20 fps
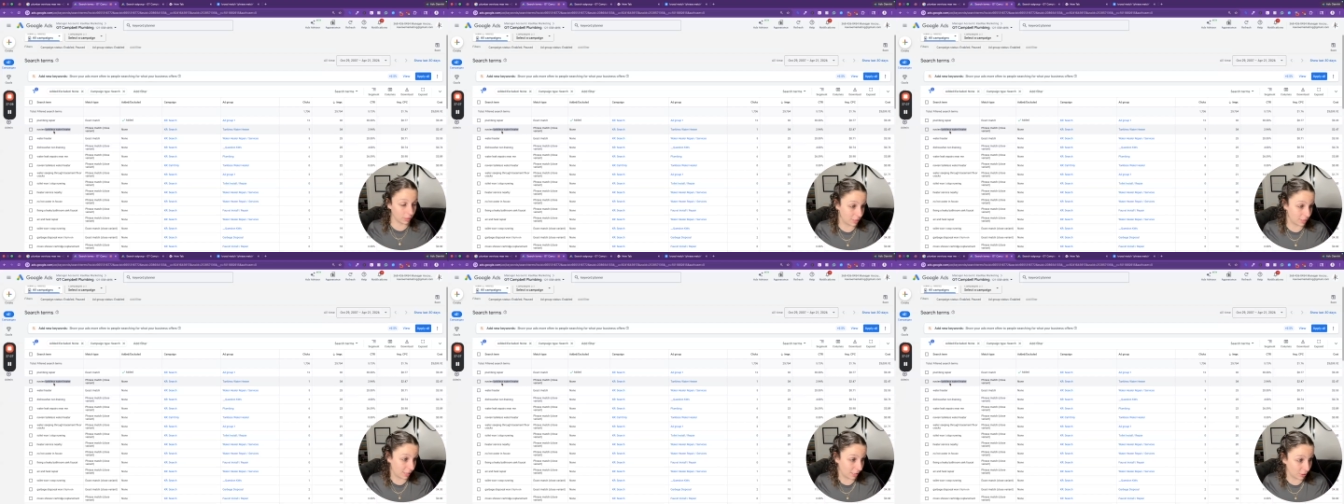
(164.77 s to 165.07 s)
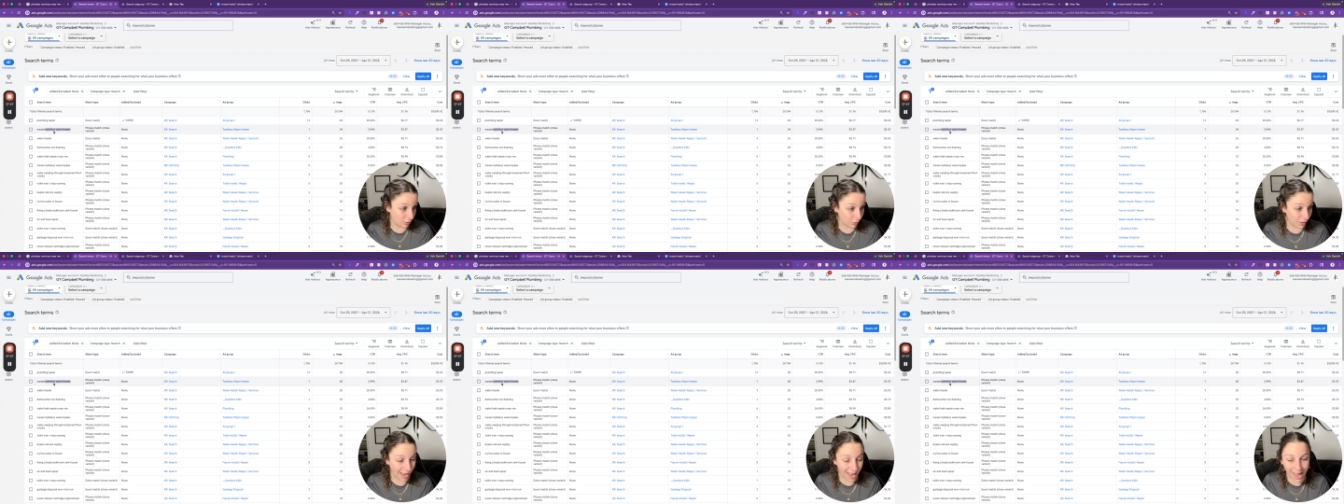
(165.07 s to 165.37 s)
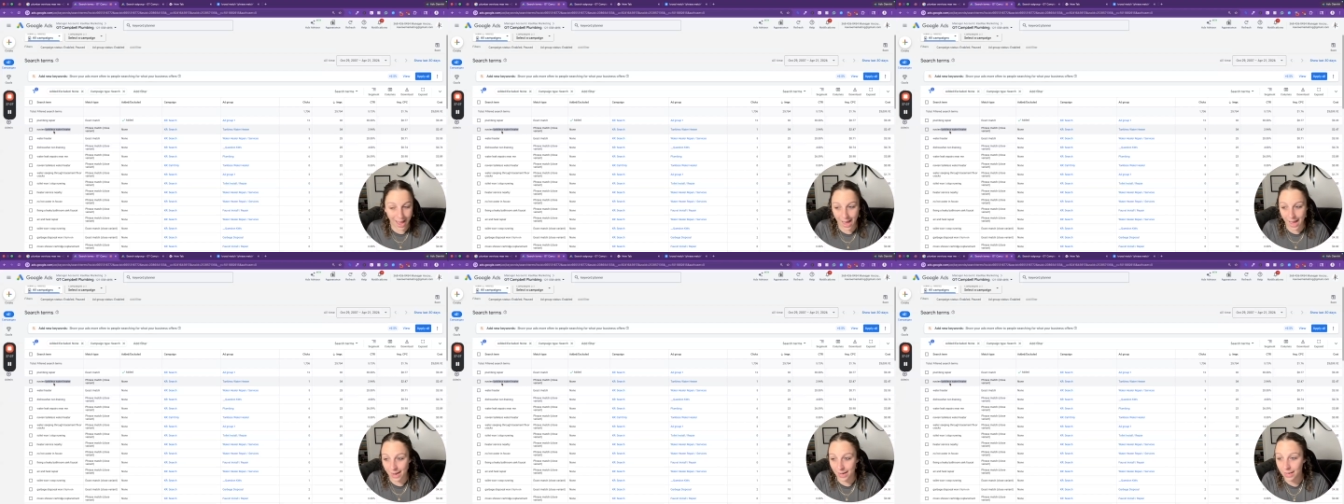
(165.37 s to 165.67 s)
continue
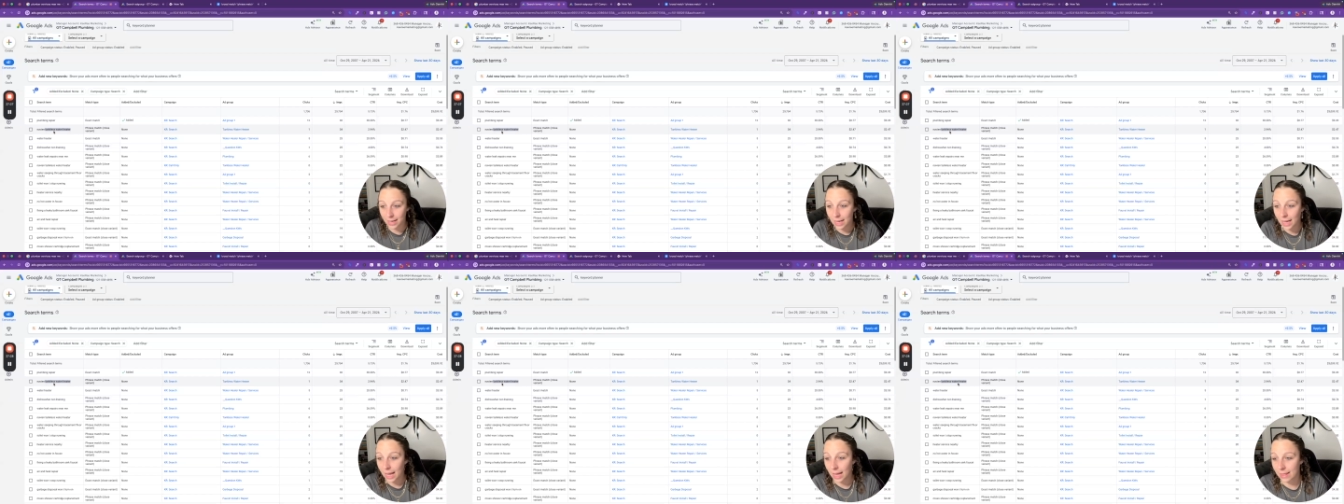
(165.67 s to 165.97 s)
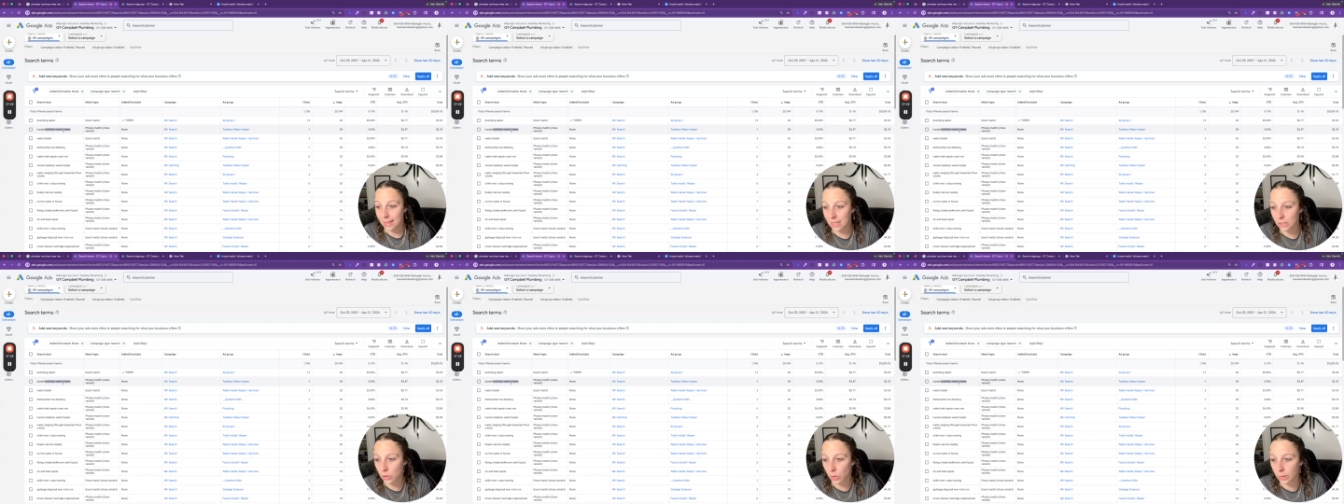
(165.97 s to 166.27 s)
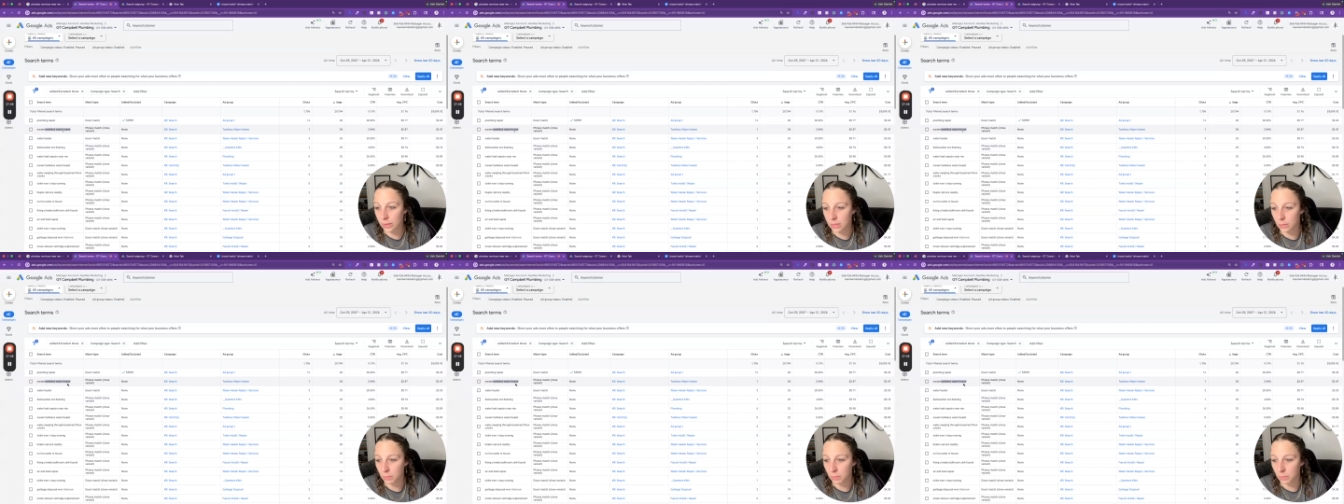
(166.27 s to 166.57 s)
to add. And that's
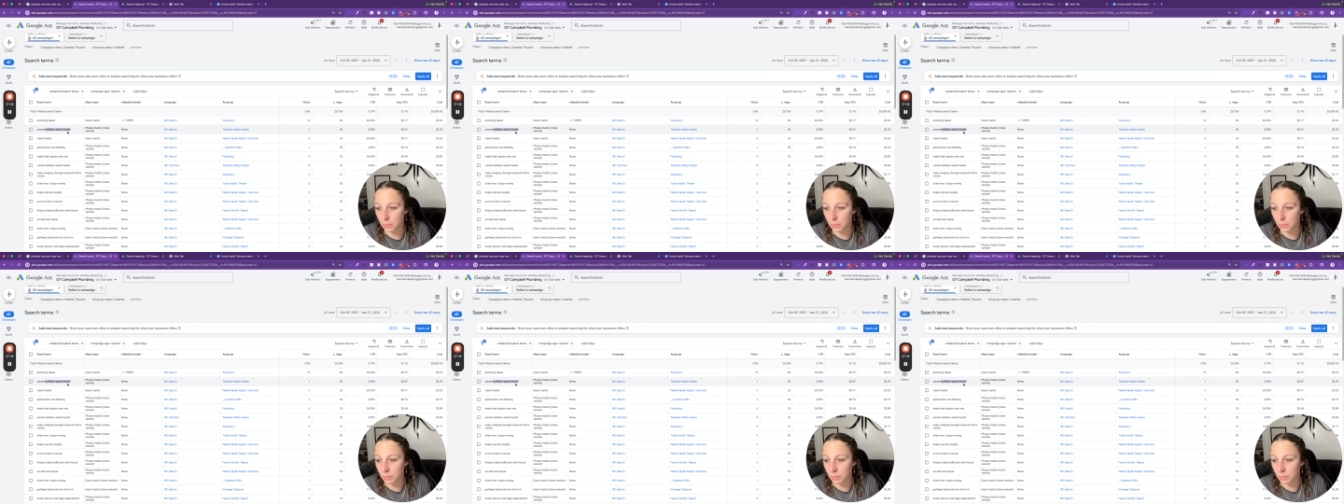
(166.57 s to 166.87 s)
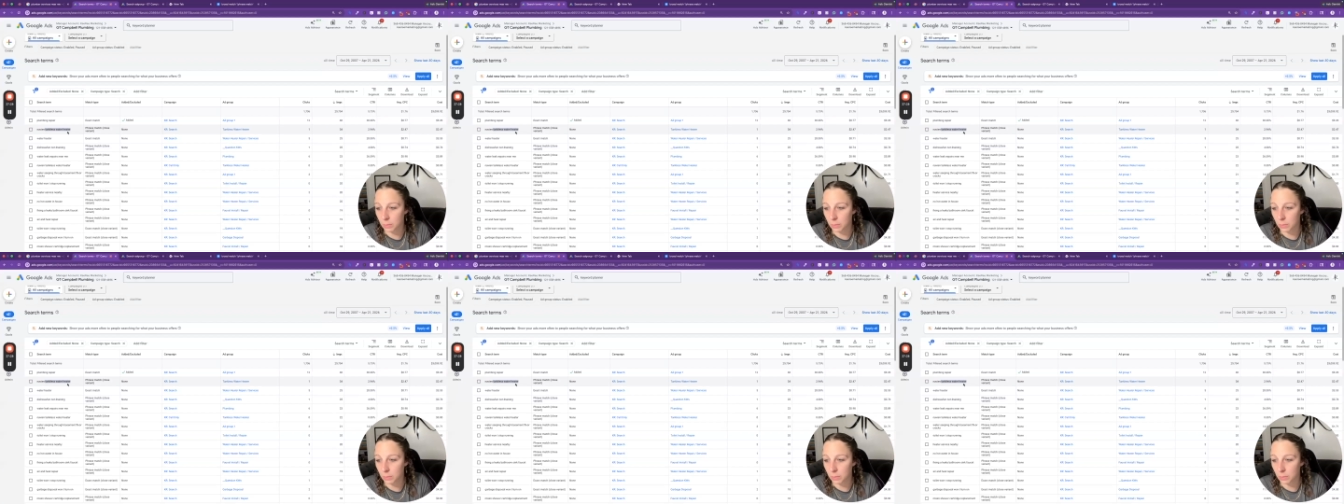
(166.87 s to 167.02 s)
always important